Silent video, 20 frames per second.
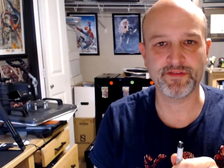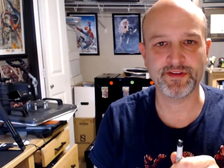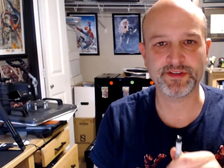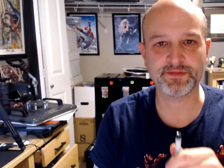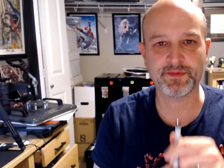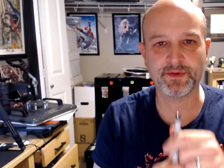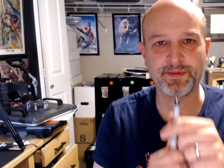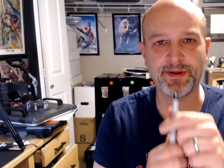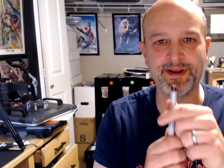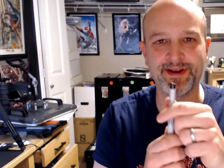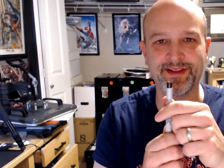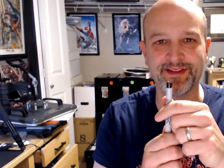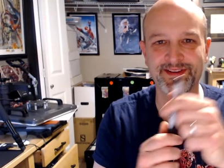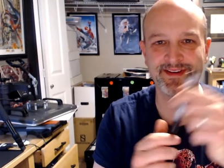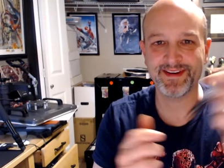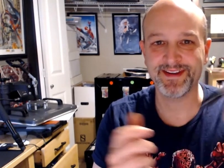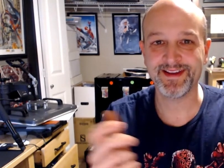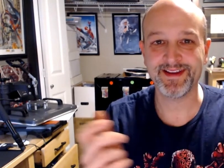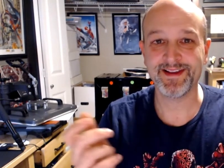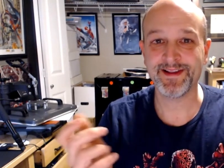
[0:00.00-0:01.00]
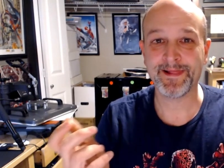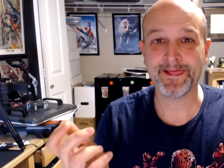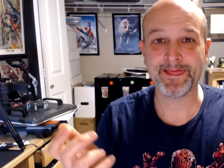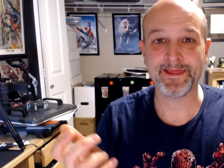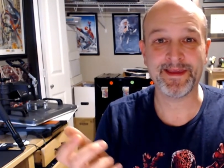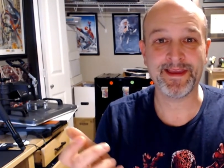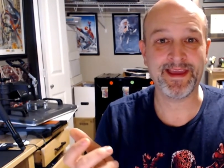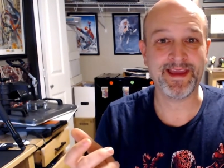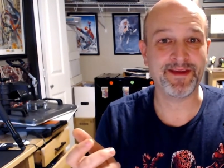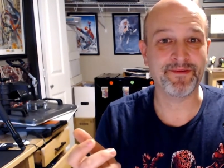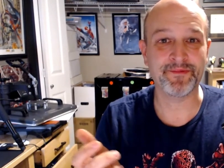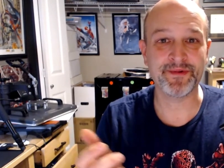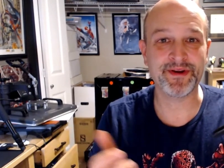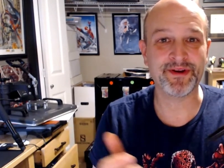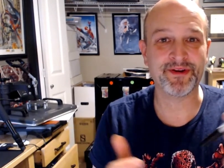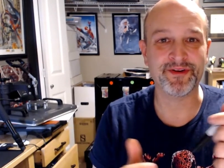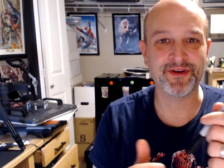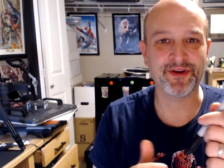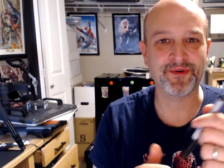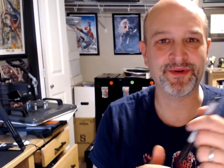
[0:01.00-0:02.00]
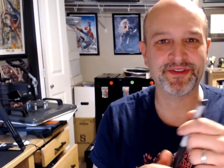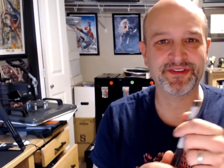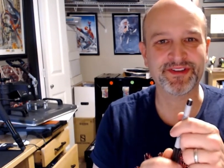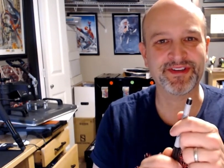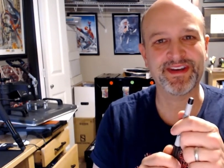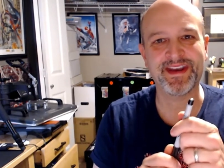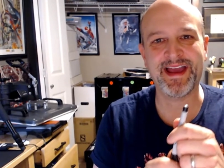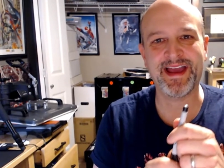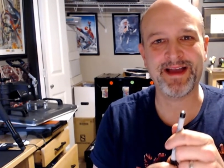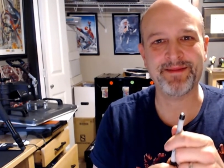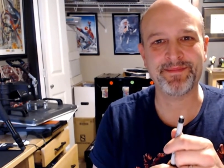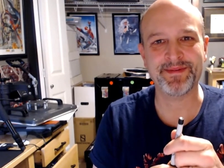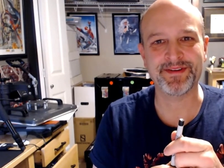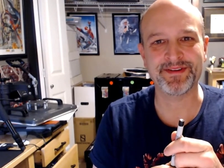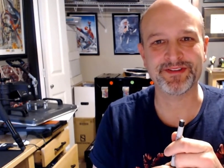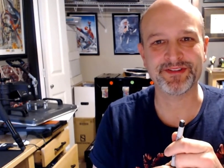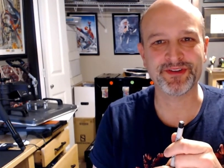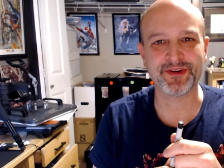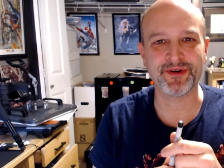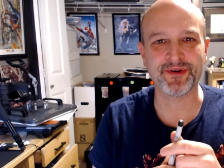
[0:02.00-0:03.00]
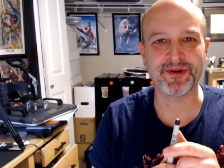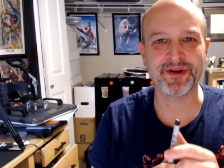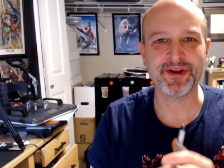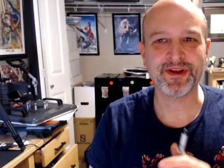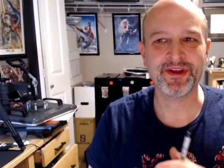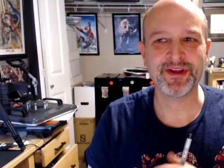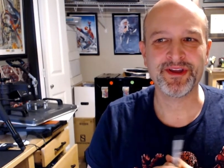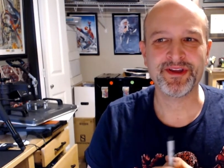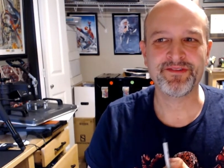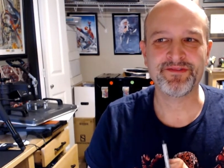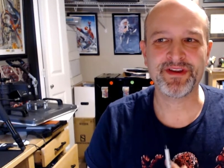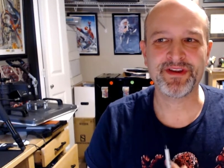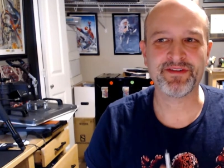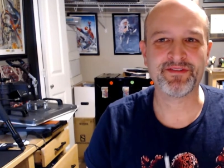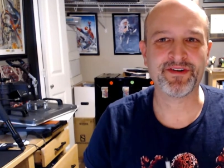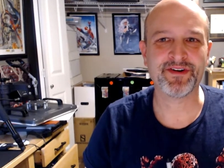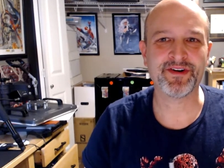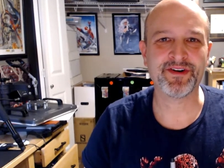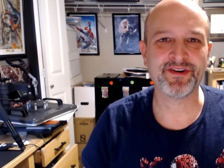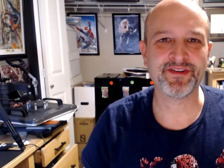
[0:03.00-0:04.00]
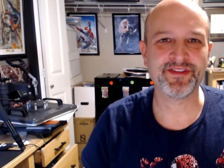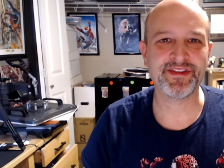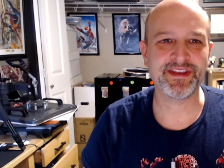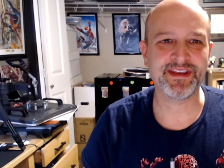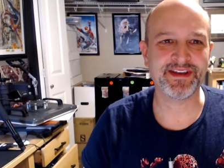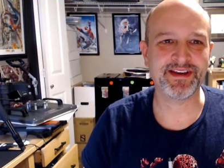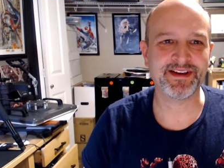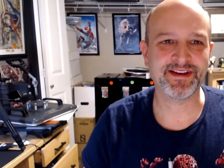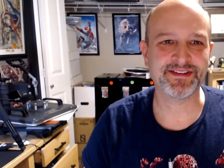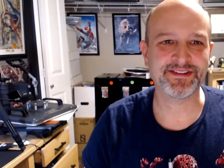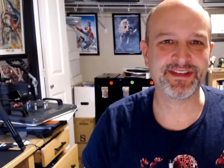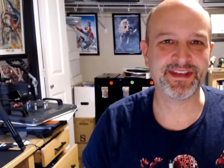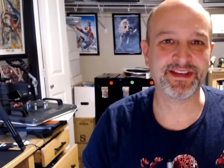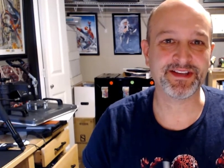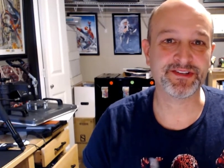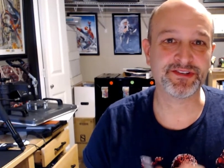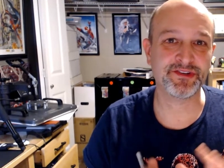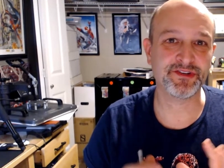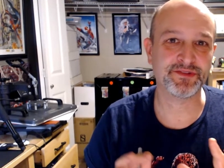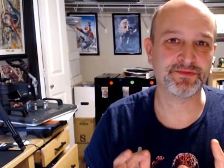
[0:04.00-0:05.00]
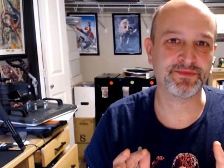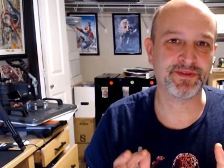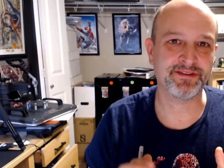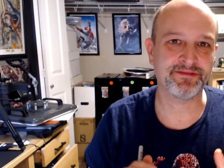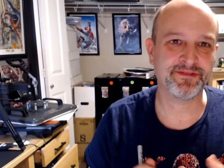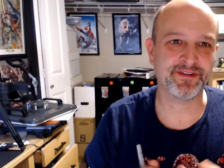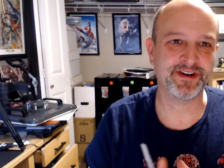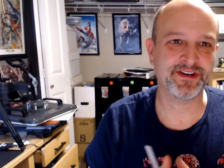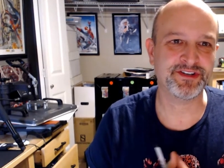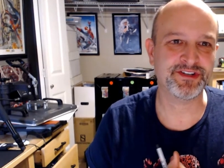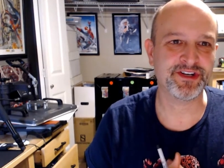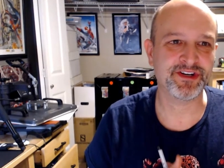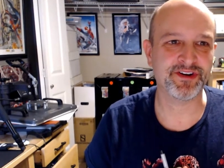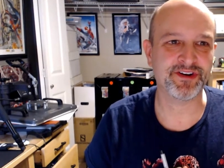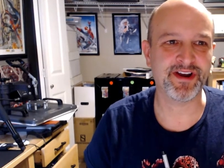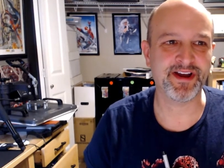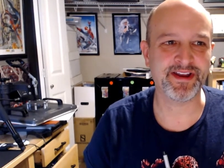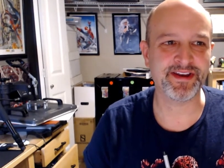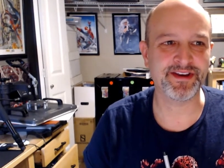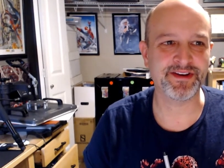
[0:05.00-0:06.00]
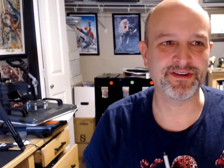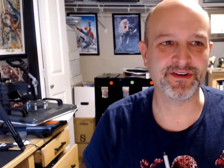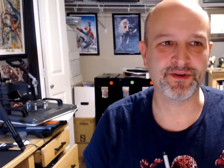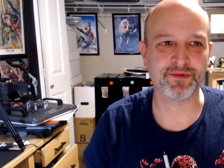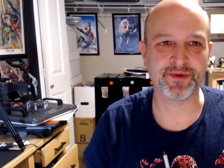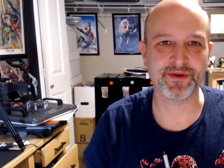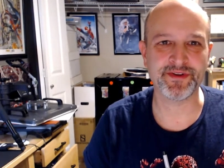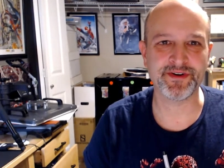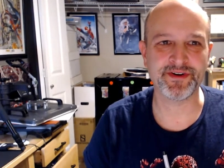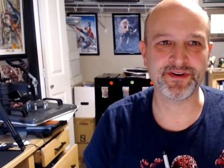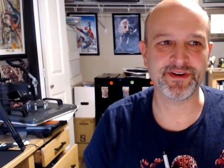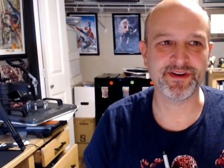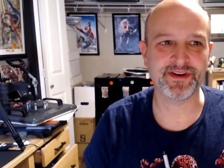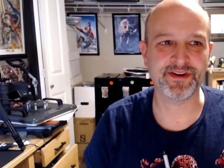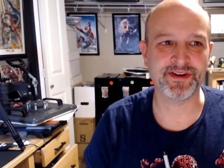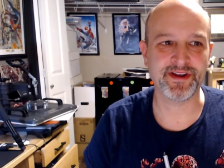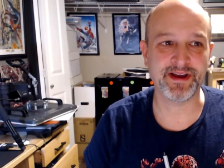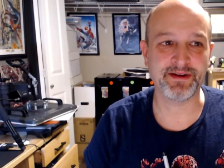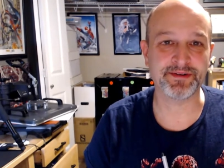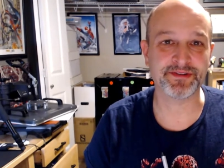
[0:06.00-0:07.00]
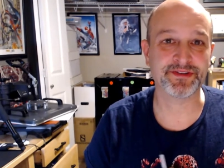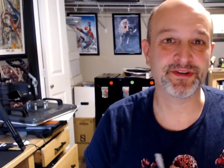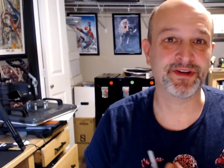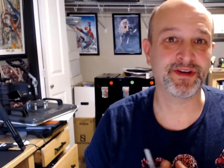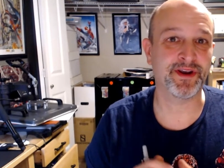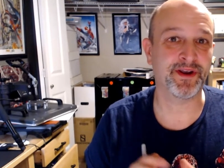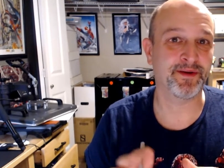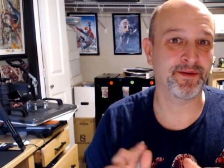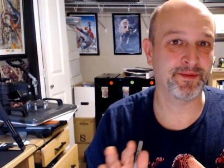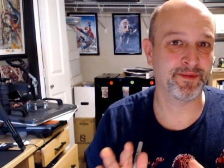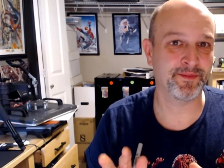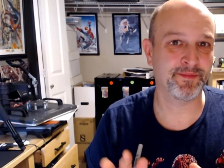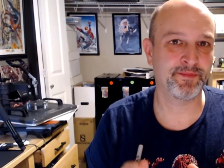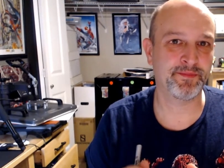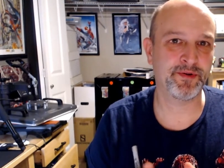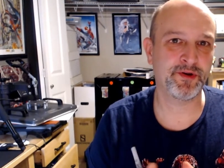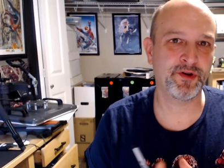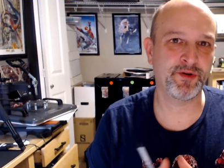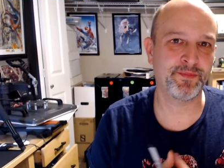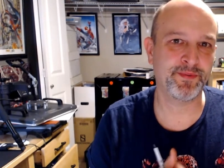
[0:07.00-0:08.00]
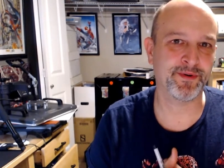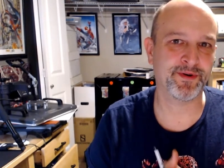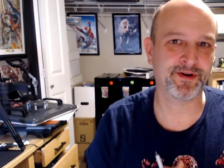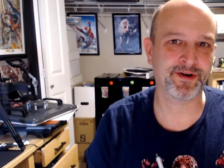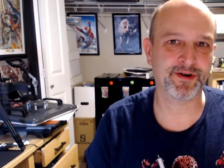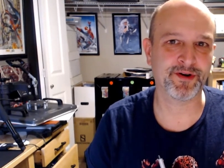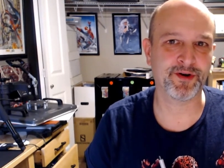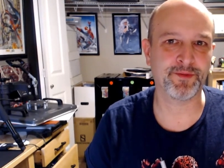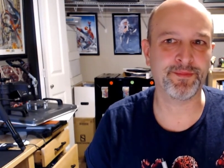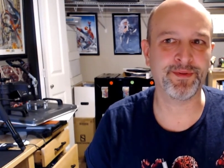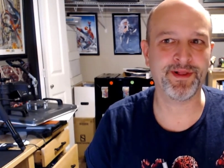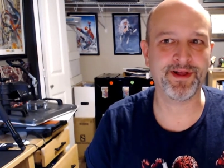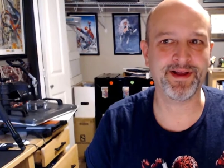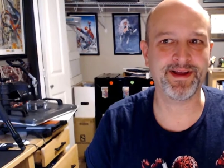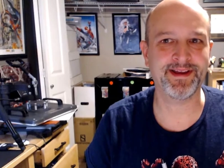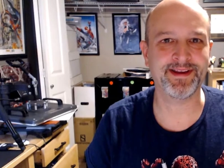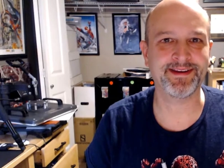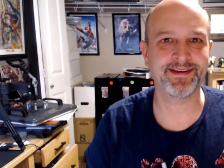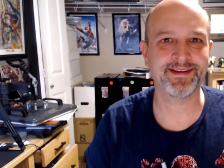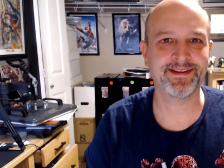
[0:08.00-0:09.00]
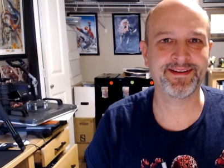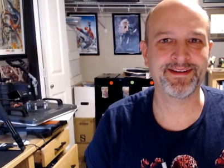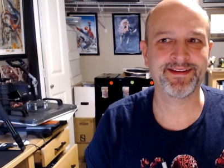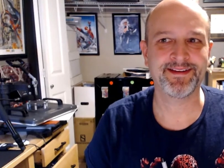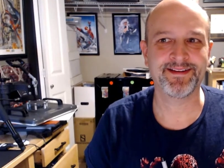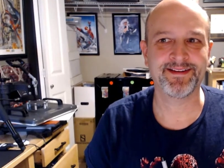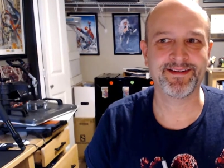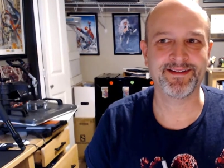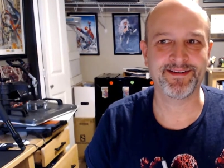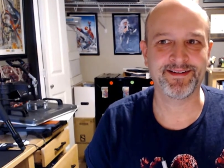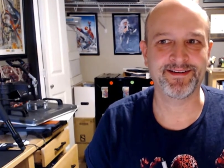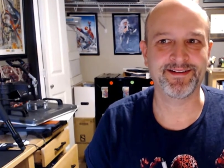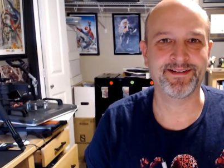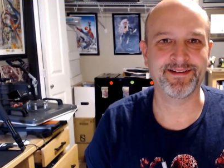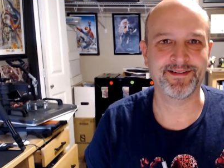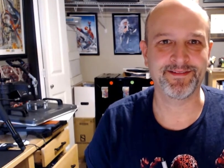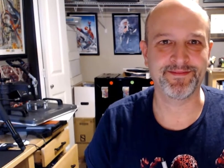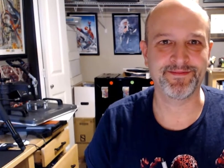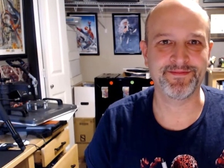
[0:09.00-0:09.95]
propellant, and we don't know what's going to happen. So if you ever heard the uh, saying, excuse my French here, I didn't know whether to, I was going to poop or go blind, uh,